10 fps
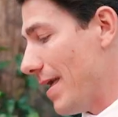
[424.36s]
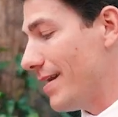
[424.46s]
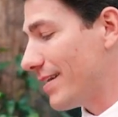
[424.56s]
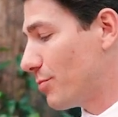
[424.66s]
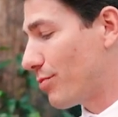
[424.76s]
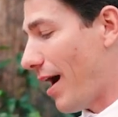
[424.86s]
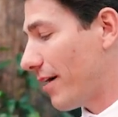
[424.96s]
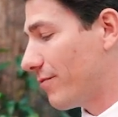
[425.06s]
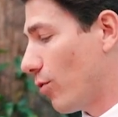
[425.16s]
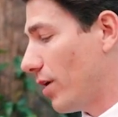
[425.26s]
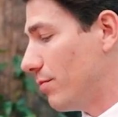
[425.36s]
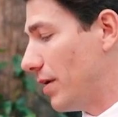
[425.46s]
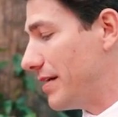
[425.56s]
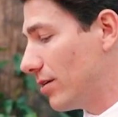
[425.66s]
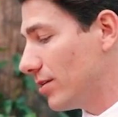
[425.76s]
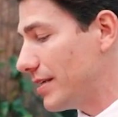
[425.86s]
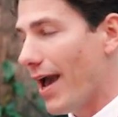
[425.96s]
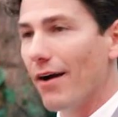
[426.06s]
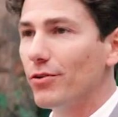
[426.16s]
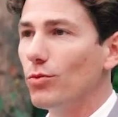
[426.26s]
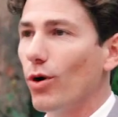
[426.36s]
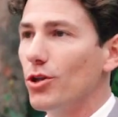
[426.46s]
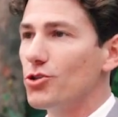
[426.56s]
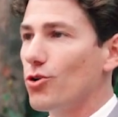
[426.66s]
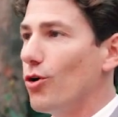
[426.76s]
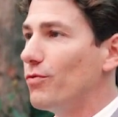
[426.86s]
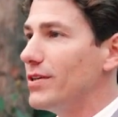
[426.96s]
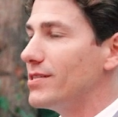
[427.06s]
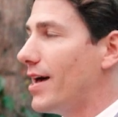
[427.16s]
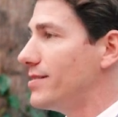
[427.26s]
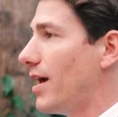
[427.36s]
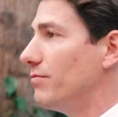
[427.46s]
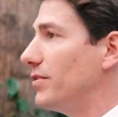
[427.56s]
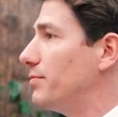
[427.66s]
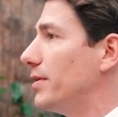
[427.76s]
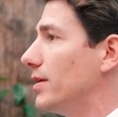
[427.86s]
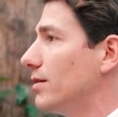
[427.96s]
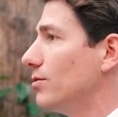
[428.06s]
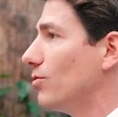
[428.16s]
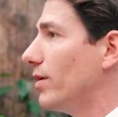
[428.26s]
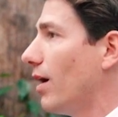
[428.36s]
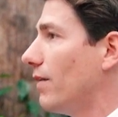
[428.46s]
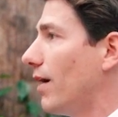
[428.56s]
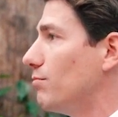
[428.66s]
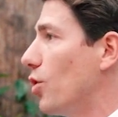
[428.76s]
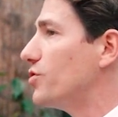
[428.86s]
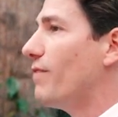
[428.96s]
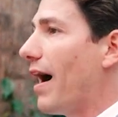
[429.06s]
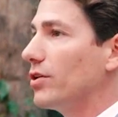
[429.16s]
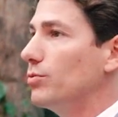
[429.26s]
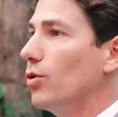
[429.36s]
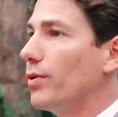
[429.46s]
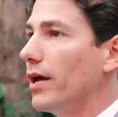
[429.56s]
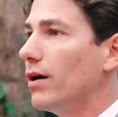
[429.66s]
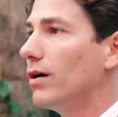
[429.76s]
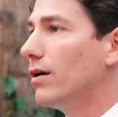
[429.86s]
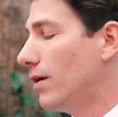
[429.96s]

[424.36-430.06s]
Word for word: And not to brag for him, but nearly every one of those trophies has MVP written on that. Most valuable player.